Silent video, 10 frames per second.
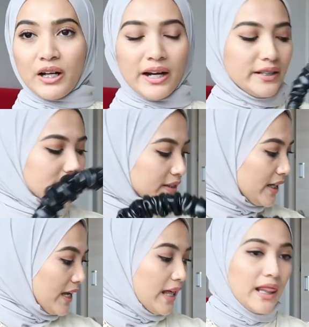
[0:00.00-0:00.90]
Nice.
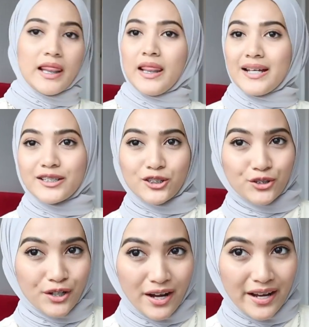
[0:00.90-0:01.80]
Let's
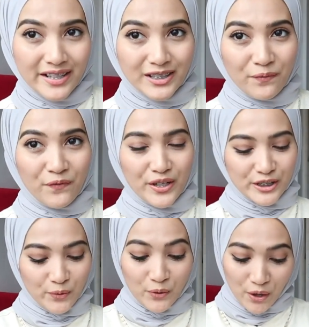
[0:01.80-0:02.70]
try if it
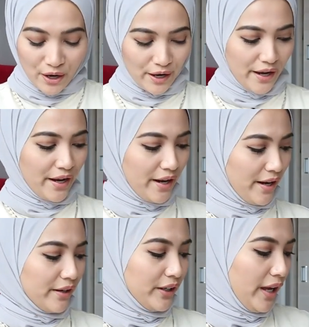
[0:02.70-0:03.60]
fits or not.
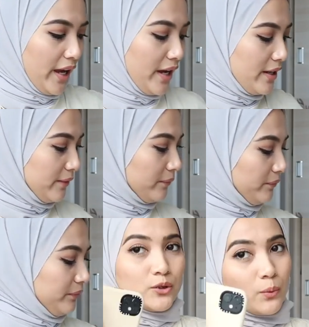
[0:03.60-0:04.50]
Okay.
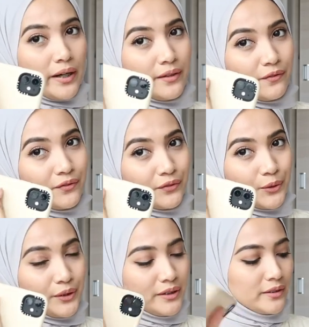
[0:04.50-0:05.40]
This one,
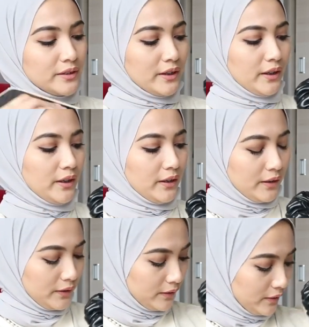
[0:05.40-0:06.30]
hood,
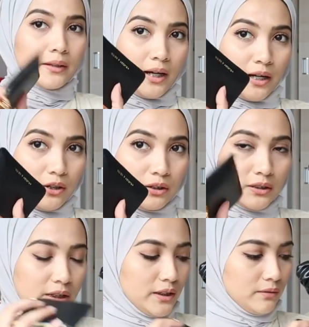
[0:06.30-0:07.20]
card
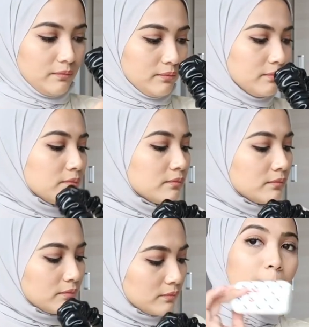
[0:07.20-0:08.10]
holder,
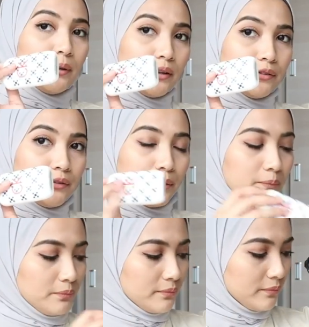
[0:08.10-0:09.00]

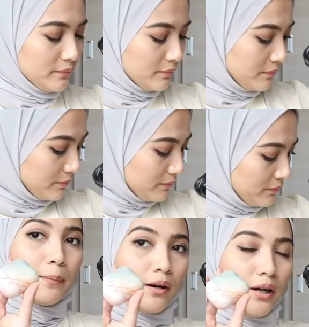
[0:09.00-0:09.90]
perfume,
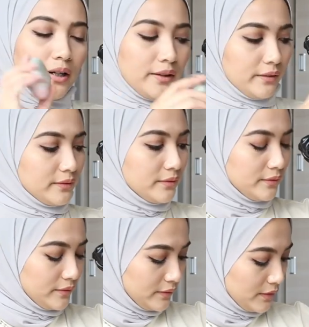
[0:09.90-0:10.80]
iPod,
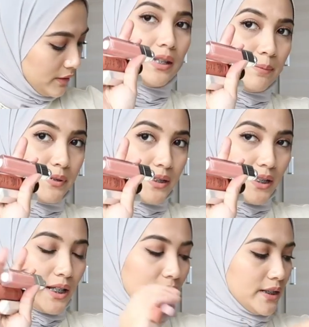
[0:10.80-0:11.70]

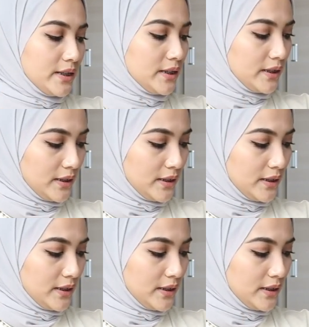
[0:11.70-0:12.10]
lipsticks,